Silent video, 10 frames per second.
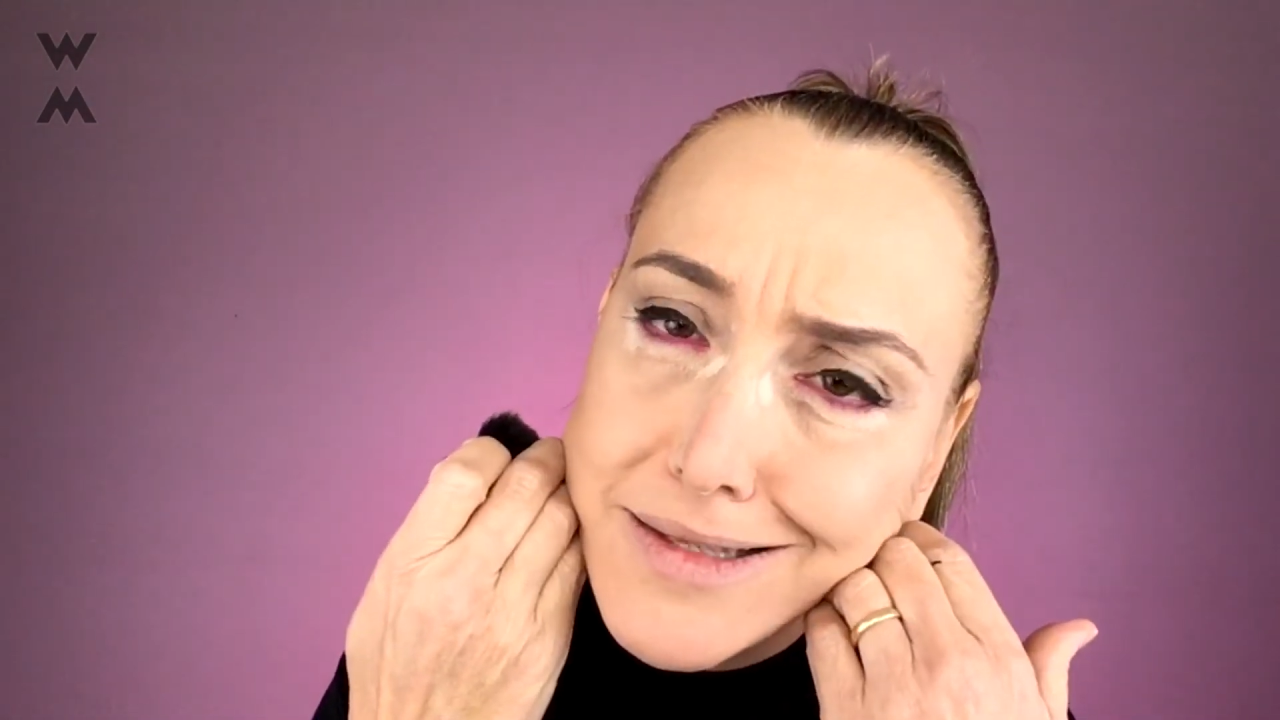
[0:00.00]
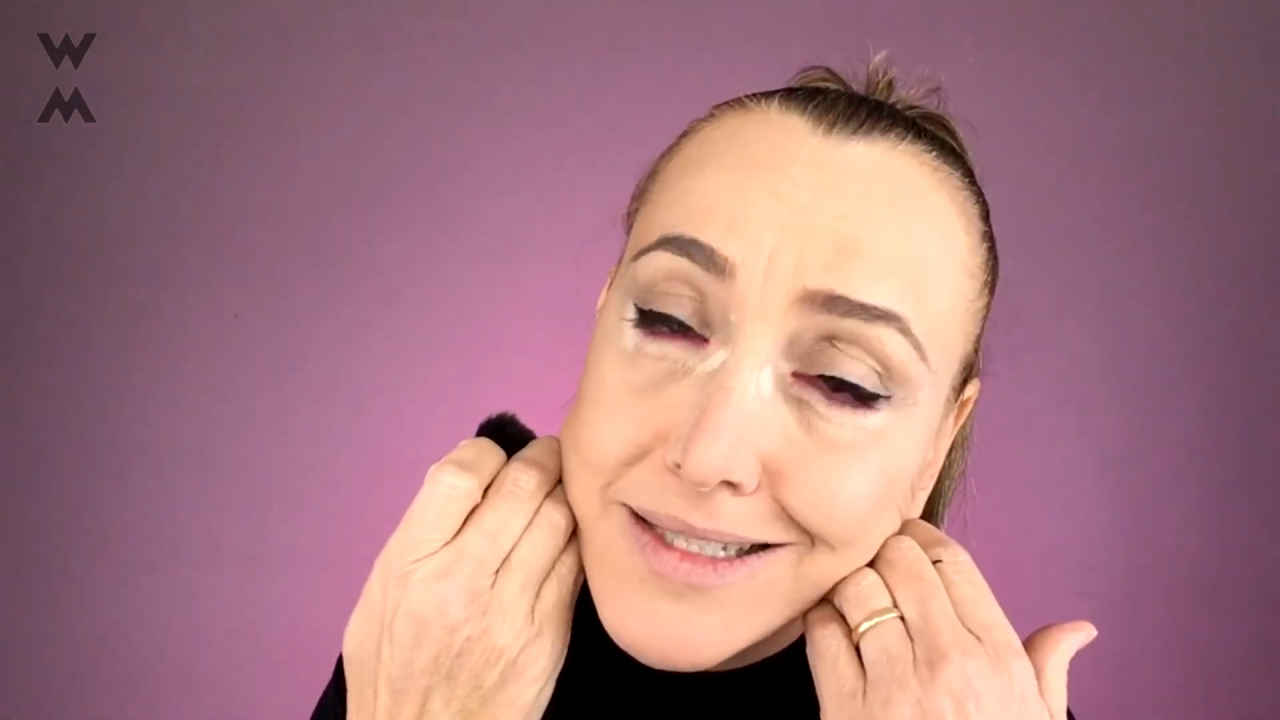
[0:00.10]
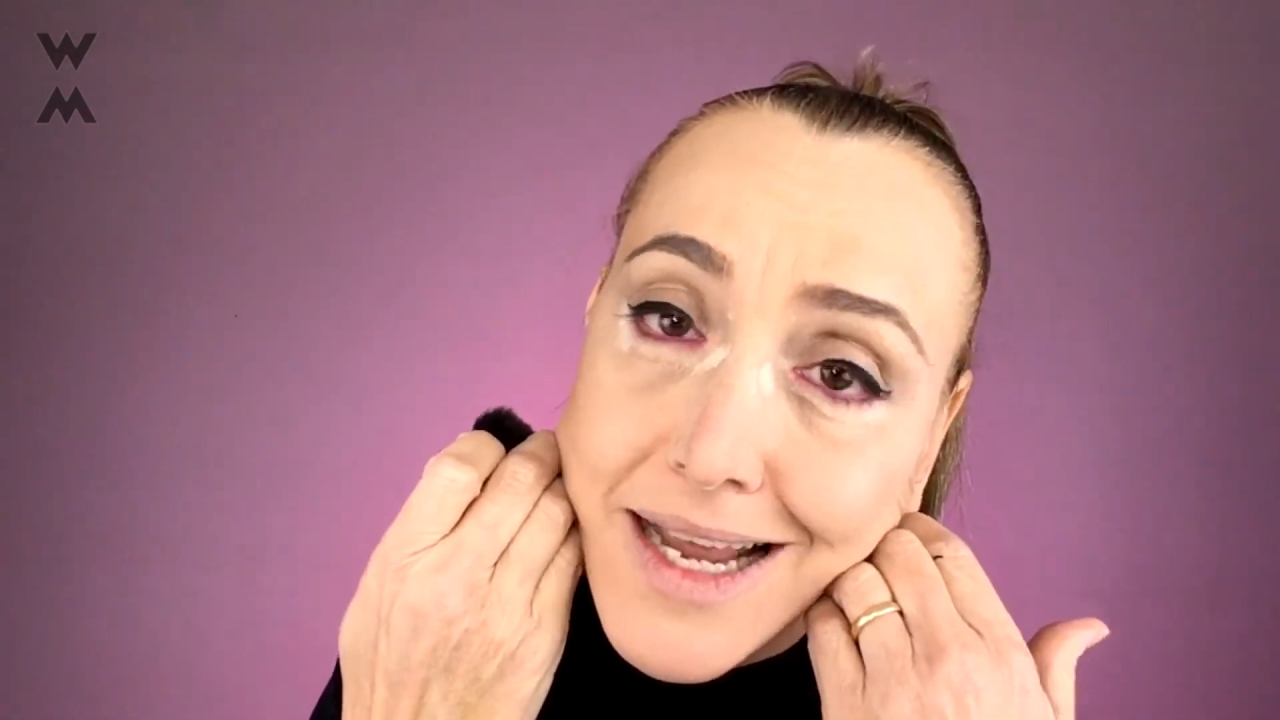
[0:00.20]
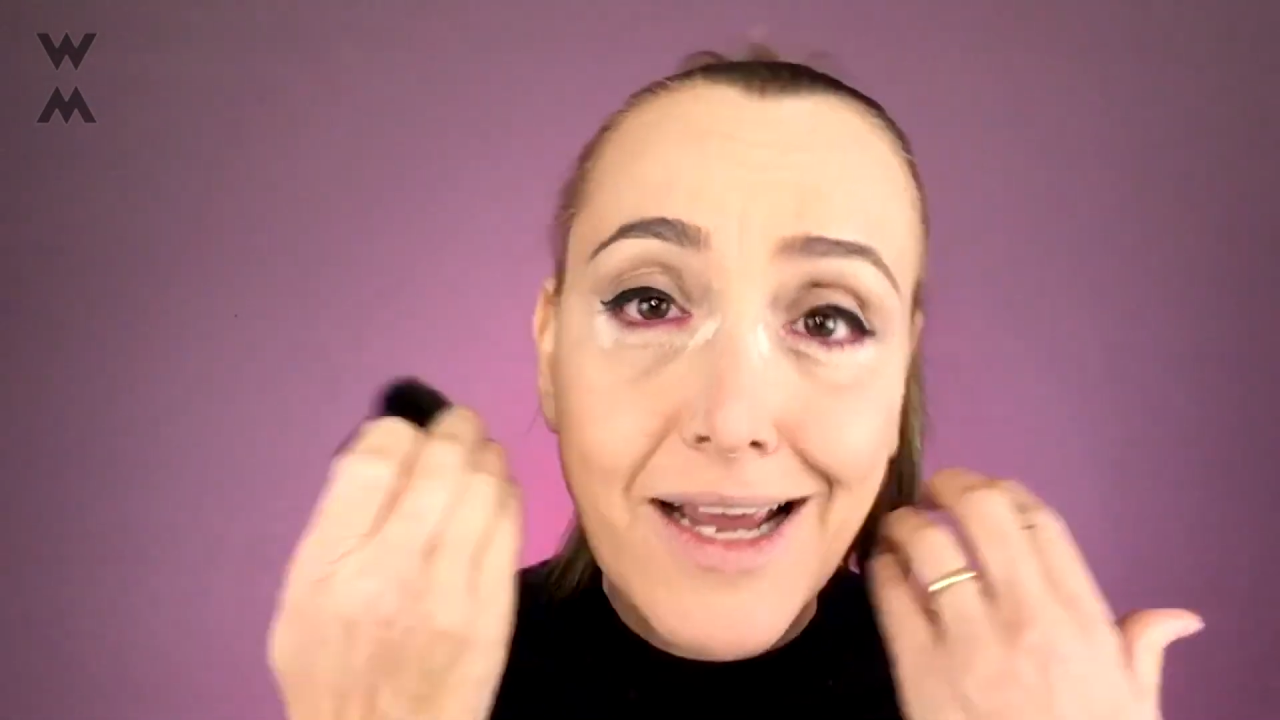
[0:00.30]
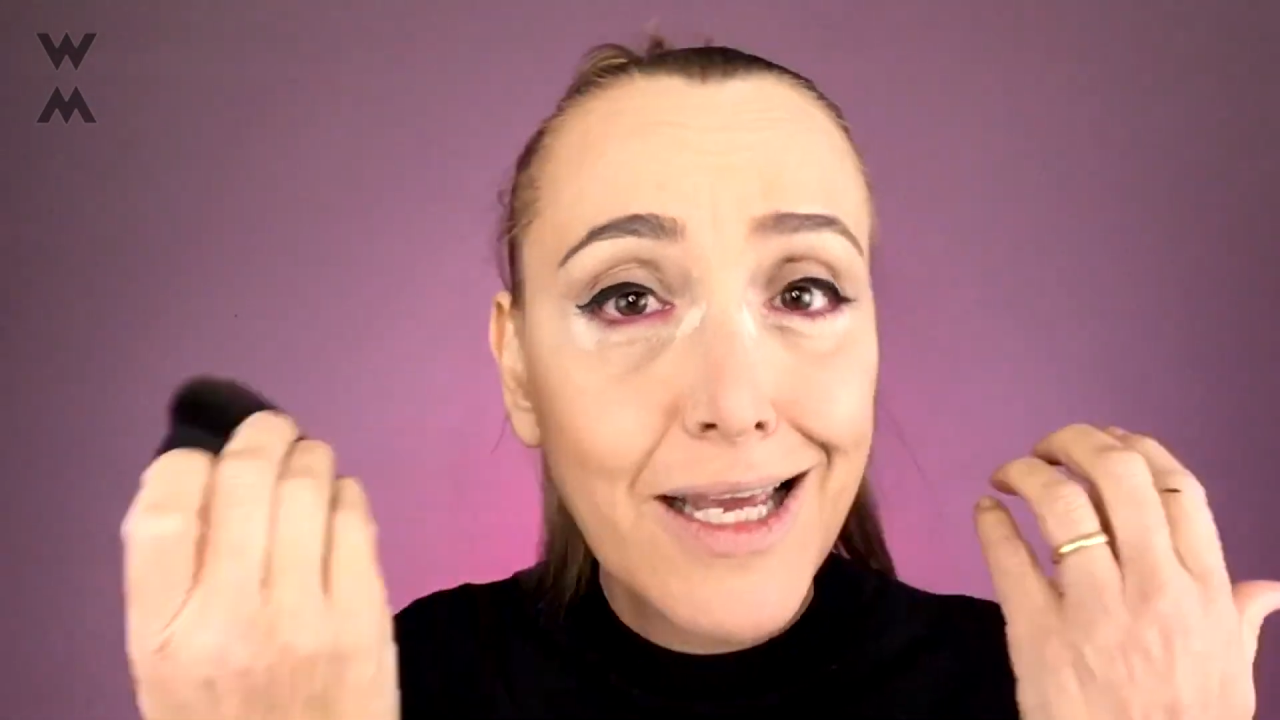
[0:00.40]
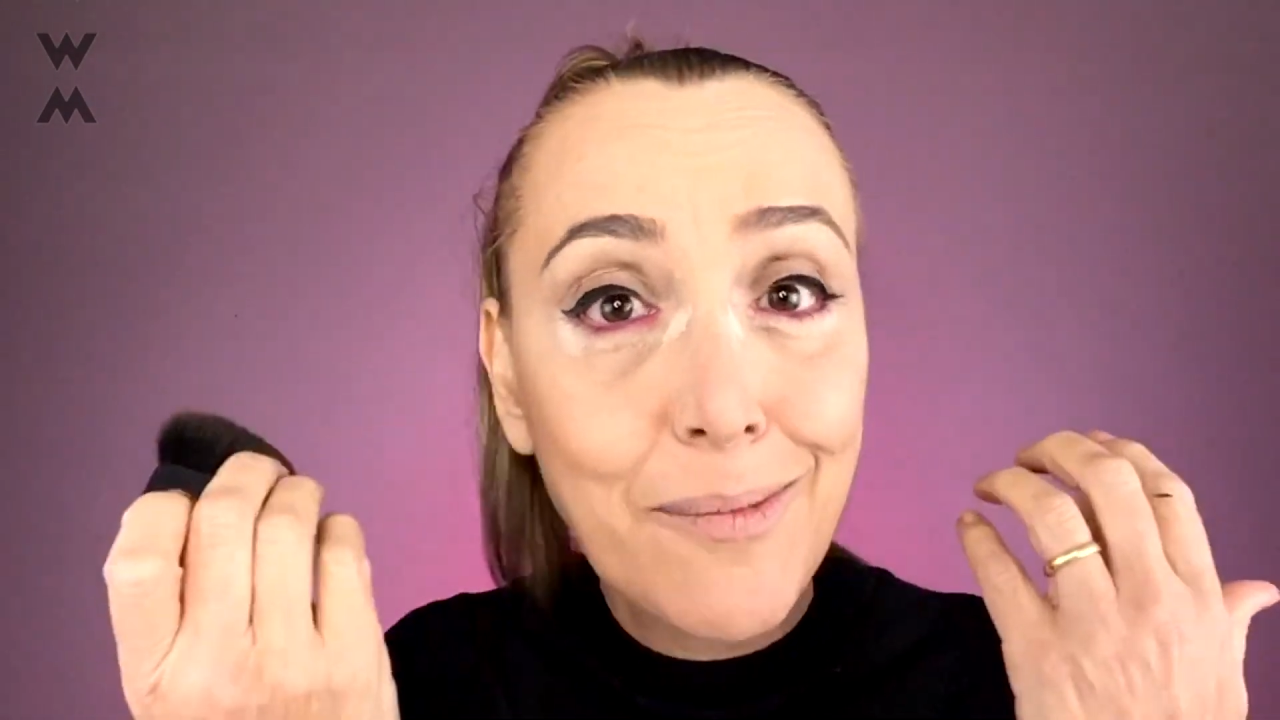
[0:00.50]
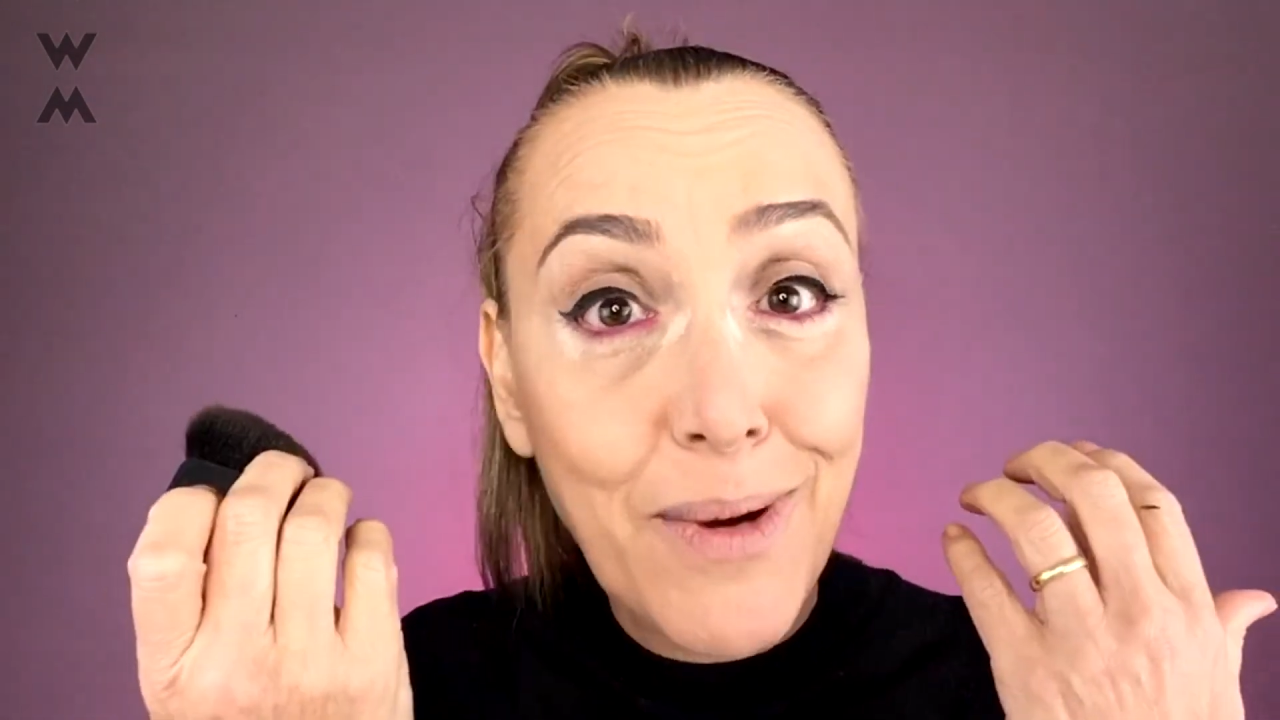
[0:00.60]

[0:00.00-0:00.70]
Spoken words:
the sagging,